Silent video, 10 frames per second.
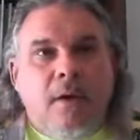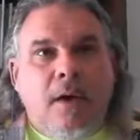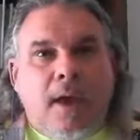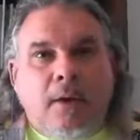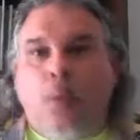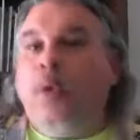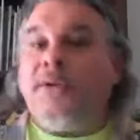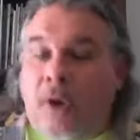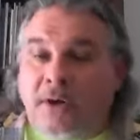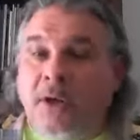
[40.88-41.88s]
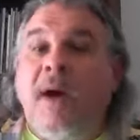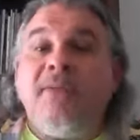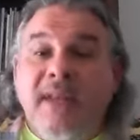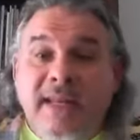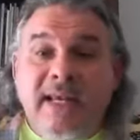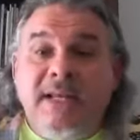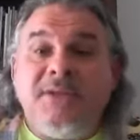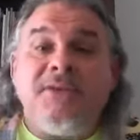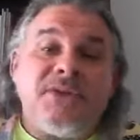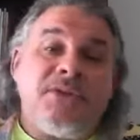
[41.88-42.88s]
and where I talked to you about the need
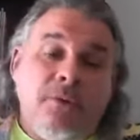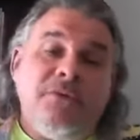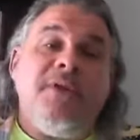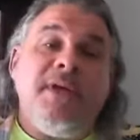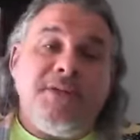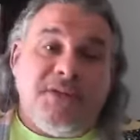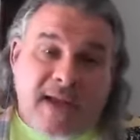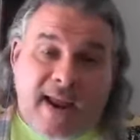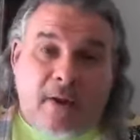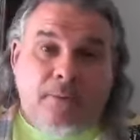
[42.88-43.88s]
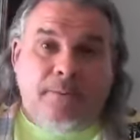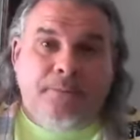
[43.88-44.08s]
to slow things down